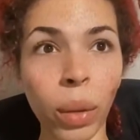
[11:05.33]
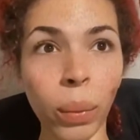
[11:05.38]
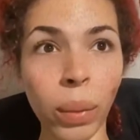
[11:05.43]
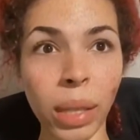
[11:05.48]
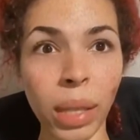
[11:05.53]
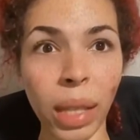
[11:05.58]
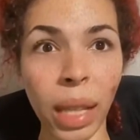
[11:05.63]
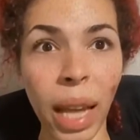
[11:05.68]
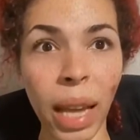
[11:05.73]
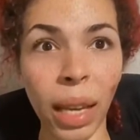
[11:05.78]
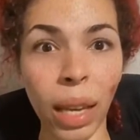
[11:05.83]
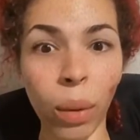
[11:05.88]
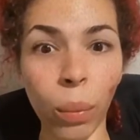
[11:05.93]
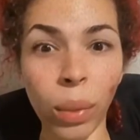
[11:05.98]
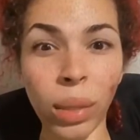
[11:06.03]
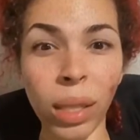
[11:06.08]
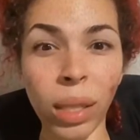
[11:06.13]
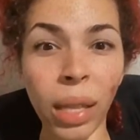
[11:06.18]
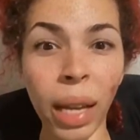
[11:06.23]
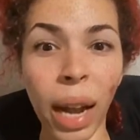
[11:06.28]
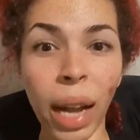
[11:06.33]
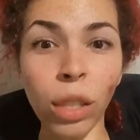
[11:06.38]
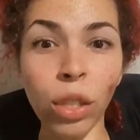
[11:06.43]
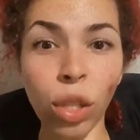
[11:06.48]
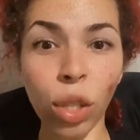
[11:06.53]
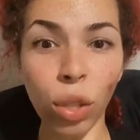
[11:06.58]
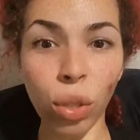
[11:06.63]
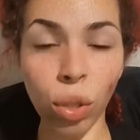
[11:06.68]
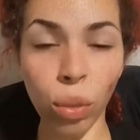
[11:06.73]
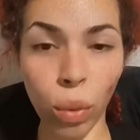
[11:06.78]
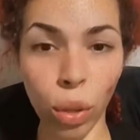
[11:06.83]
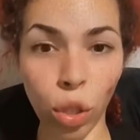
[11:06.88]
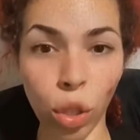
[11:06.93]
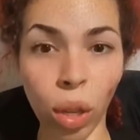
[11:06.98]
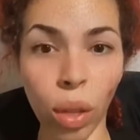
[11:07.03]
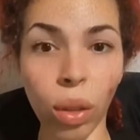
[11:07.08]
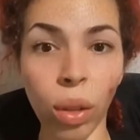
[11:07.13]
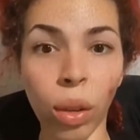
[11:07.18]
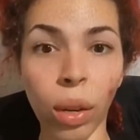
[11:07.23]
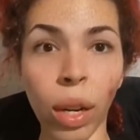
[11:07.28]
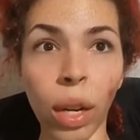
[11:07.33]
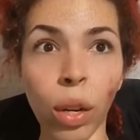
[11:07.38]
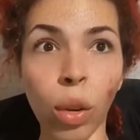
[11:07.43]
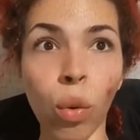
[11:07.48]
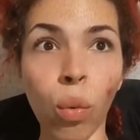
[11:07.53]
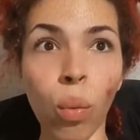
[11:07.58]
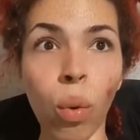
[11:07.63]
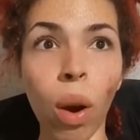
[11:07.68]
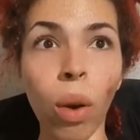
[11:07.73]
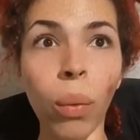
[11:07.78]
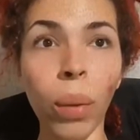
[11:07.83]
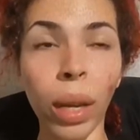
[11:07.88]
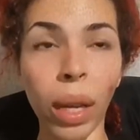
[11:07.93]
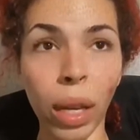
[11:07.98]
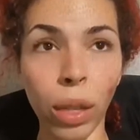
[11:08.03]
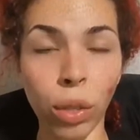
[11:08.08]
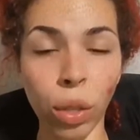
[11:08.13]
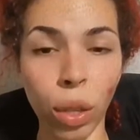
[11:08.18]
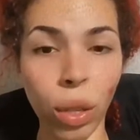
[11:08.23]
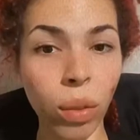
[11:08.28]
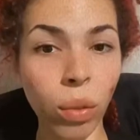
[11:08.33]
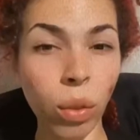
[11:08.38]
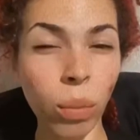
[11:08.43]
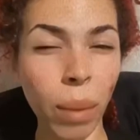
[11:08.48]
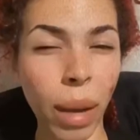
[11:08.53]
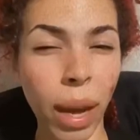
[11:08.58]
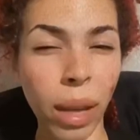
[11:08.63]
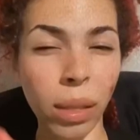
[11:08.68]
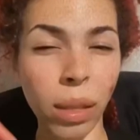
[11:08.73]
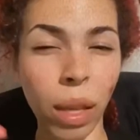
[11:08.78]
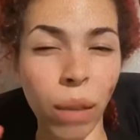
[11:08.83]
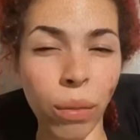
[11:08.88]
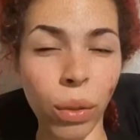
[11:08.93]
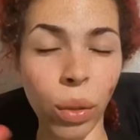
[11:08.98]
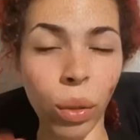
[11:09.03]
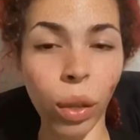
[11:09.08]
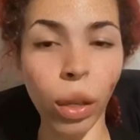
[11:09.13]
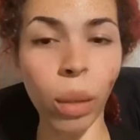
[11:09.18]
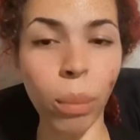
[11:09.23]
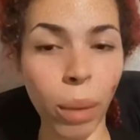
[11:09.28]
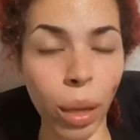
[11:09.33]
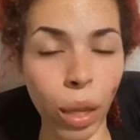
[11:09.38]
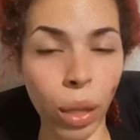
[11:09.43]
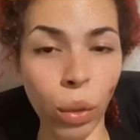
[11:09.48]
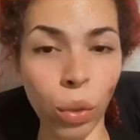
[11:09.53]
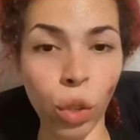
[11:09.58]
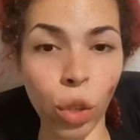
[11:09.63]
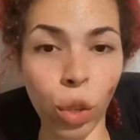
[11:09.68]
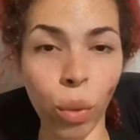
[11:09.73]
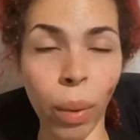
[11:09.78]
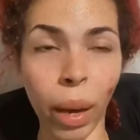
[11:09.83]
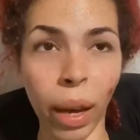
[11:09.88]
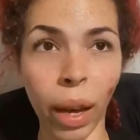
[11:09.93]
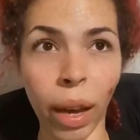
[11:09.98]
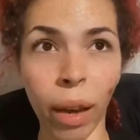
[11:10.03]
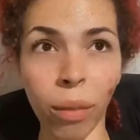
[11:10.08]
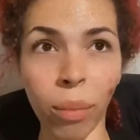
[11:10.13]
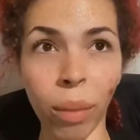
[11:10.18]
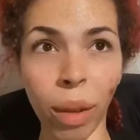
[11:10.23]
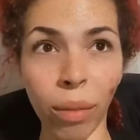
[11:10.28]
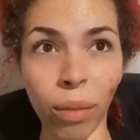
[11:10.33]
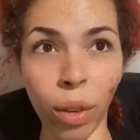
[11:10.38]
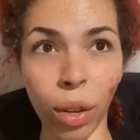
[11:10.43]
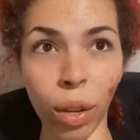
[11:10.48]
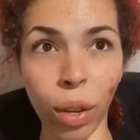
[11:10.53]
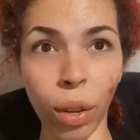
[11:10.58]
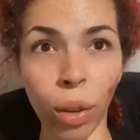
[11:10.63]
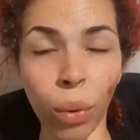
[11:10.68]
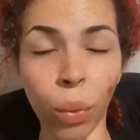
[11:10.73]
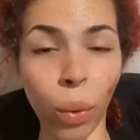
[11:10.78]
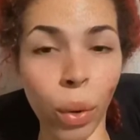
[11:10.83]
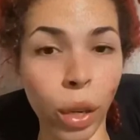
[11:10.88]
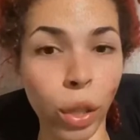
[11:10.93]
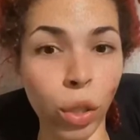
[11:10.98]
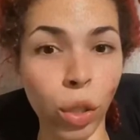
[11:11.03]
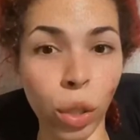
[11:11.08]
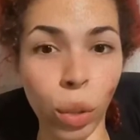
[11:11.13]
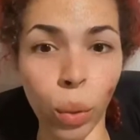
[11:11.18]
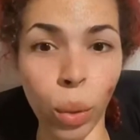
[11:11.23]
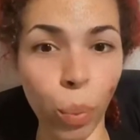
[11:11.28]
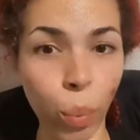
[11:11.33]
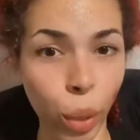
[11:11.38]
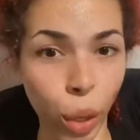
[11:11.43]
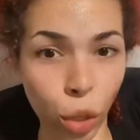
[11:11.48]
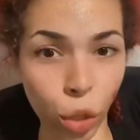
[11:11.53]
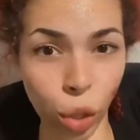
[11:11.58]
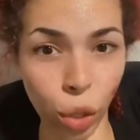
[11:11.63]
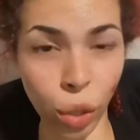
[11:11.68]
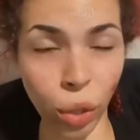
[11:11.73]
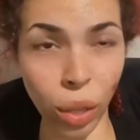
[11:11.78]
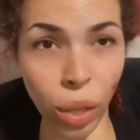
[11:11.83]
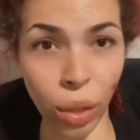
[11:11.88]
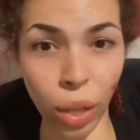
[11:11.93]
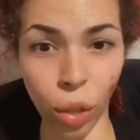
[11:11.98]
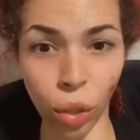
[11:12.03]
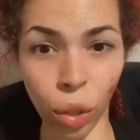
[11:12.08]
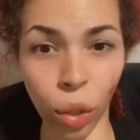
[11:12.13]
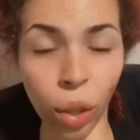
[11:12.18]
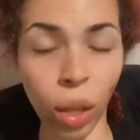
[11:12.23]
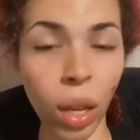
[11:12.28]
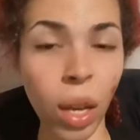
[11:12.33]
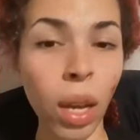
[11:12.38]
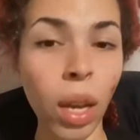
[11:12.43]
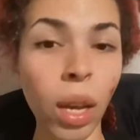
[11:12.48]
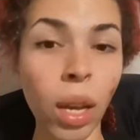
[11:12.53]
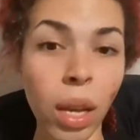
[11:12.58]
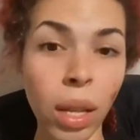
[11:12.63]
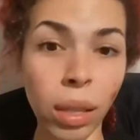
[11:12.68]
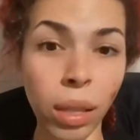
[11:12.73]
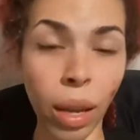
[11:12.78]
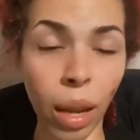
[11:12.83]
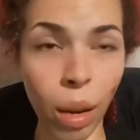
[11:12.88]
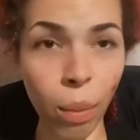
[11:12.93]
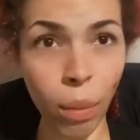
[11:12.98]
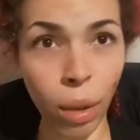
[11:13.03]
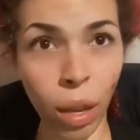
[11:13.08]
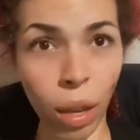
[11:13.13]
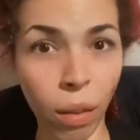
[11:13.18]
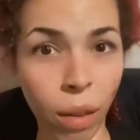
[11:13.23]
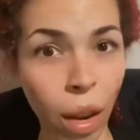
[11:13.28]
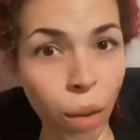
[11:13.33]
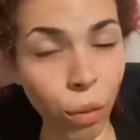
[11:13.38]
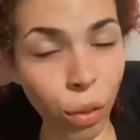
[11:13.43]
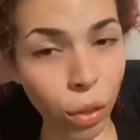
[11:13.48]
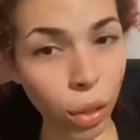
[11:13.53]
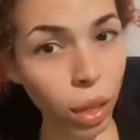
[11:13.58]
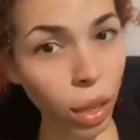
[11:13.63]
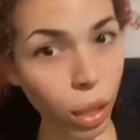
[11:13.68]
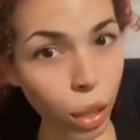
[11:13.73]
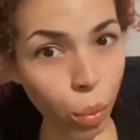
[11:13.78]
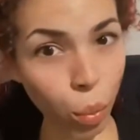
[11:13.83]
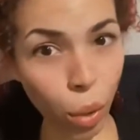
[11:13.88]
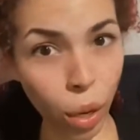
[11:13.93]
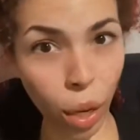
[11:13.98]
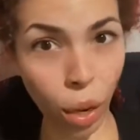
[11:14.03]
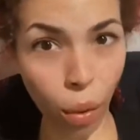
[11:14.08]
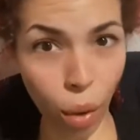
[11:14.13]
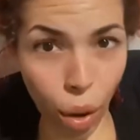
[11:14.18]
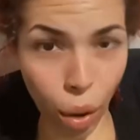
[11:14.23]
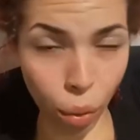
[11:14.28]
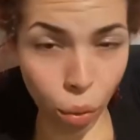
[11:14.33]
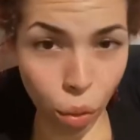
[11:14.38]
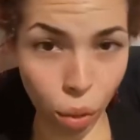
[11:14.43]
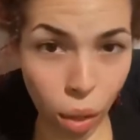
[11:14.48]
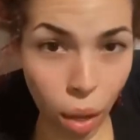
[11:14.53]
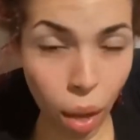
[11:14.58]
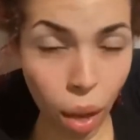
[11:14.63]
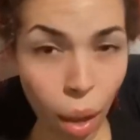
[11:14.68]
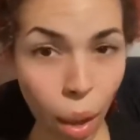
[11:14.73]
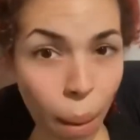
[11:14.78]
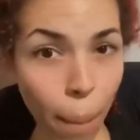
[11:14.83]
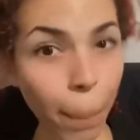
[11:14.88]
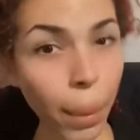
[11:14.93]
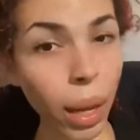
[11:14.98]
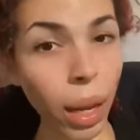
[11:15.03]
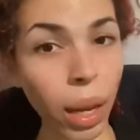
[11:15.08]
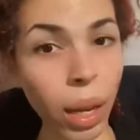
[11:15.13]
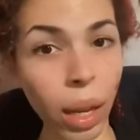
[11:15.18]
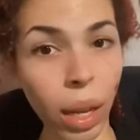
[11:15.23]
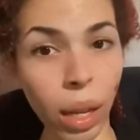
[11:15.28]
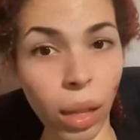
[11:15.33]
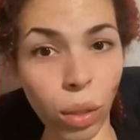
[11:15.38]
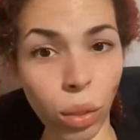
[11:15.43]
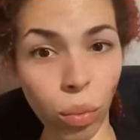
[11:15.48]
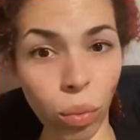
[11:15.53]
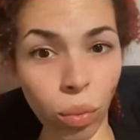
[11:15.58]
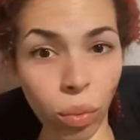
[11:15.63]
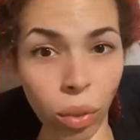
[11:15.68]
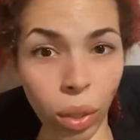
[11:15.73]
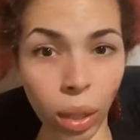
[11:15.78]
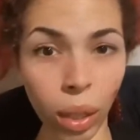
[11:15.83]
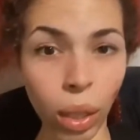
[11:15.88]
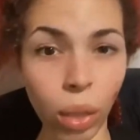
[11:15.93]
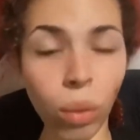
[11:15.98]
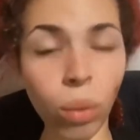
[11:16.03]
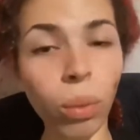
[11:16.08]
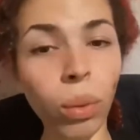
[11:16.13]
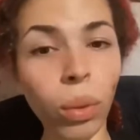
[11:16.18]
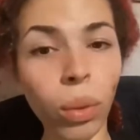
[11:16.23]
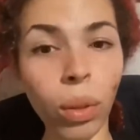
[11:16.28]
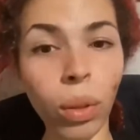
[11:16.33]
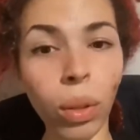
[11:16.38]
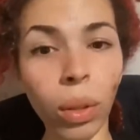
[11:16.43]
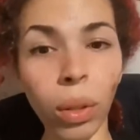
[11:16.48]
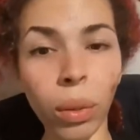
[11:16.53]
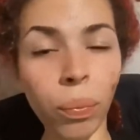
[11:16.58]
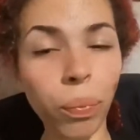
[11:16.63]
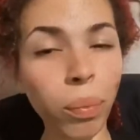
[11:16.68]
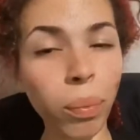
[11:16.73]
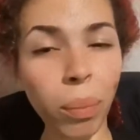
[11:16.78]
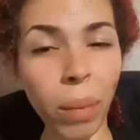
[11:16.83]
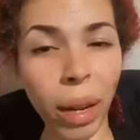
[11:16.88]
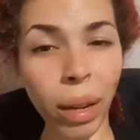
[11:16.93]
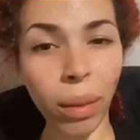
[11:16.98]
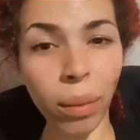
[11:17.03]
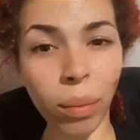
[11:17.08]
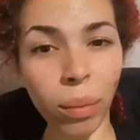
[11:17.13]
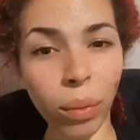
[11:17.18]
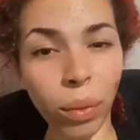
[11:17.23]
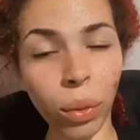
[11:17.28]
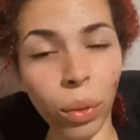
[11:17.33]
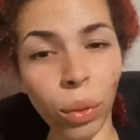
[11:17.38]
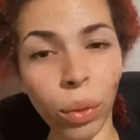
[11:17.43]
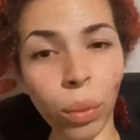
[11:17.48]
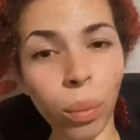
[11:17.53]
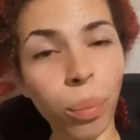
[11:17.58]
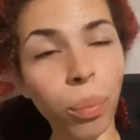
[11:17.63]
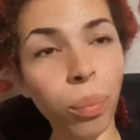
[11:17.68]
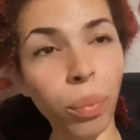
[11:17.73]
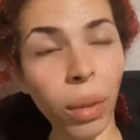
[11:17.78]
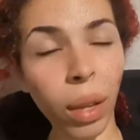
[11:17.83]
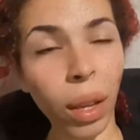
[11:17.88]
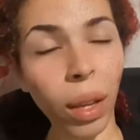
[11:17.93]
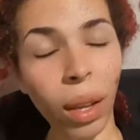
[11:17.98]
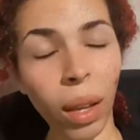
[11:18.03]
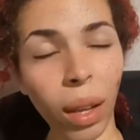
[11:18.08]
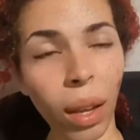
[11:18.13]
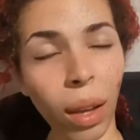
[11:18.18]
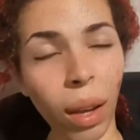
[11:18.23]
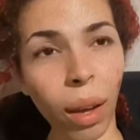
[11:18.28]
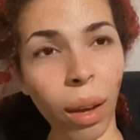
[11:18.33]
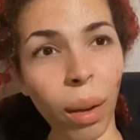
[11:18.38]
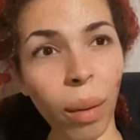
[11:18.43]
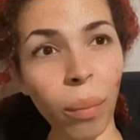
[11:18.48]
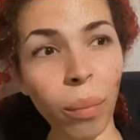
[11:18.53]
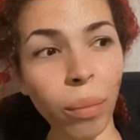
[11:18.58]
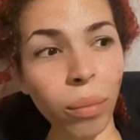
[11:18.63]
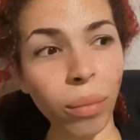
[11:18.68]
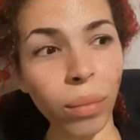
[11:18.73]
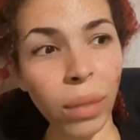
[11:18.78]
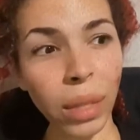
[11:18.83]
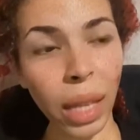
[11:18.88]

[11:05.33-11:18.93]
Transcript: That's kind of like what it was like. It was attaching to each other and growing as a huge mass. If you look on my YouTube, I have my video where I show the pictures that they took inside of me and everything. It's pretty gross, but it's really cool. My little